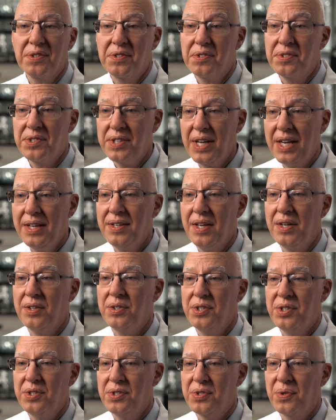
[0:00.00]
a sustained
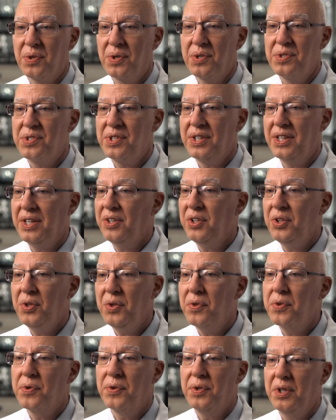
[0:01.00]
energy source to get
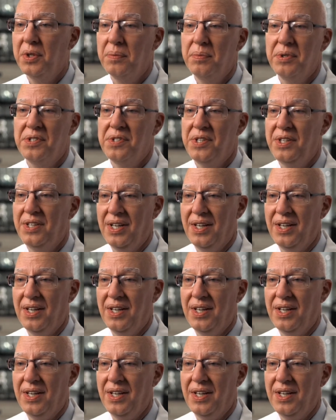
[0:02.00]
you through your busy